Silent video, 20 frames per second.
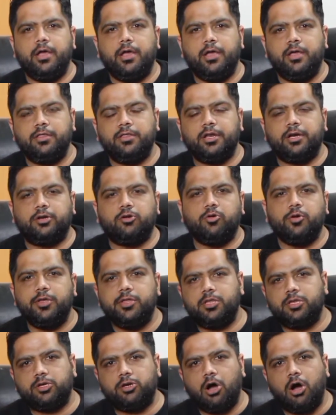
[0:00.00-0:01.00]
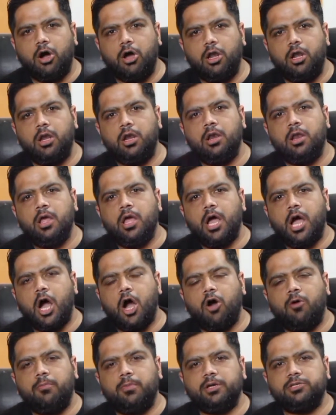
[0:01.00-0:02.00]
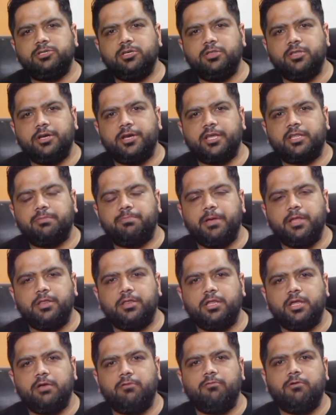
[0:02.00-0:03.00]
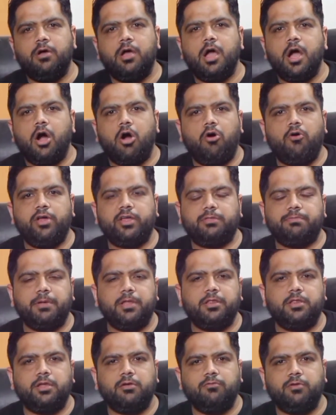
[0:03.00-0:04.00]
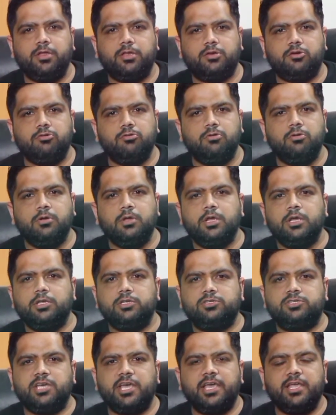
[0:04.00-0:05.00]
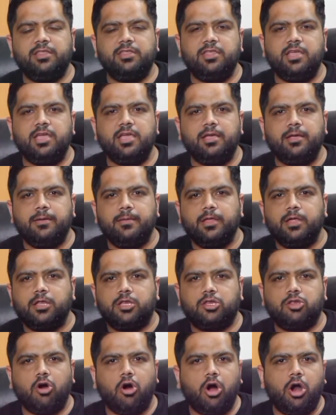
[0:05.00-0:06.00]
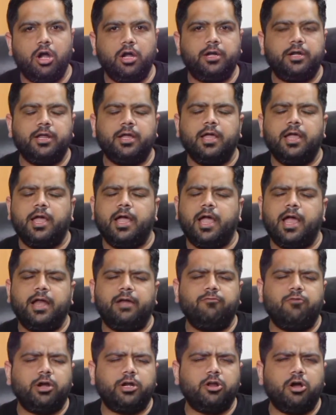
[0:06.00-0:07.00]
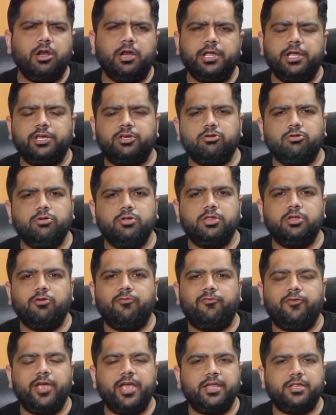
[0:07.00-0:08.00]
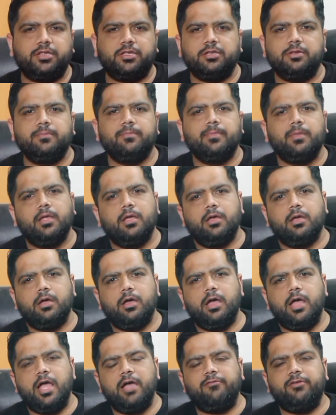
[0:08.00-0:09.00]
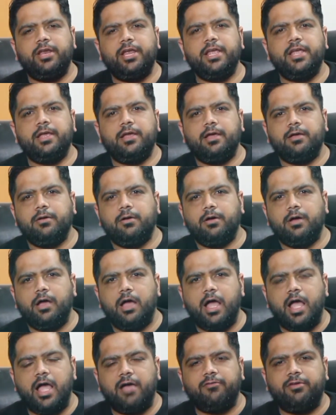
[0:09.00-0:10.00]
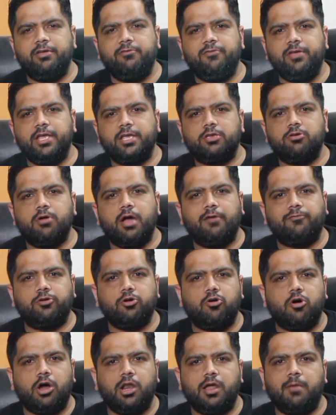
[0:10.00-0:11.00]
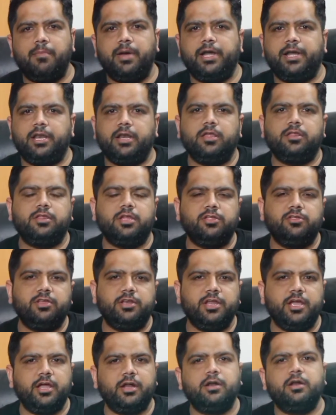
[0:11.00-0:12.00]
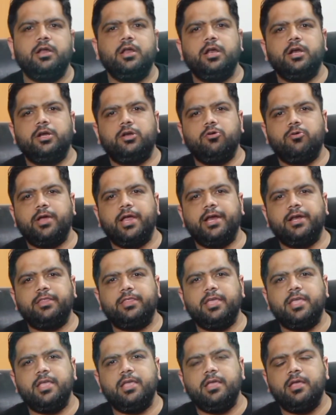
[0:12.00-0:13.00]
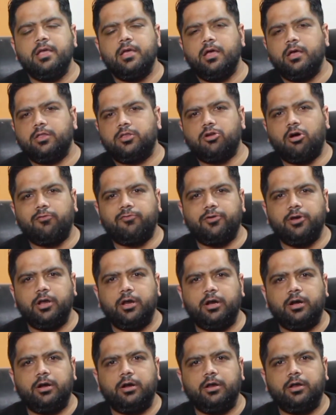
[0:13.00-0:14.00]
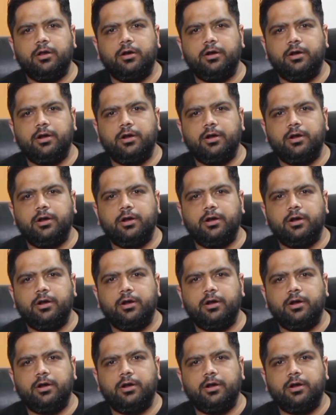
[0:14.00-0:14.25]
is it to install, how much is it expensive, how expensive is to change the salt, and what all issues you face. Every week you have to call a maintenance engineer to get the softener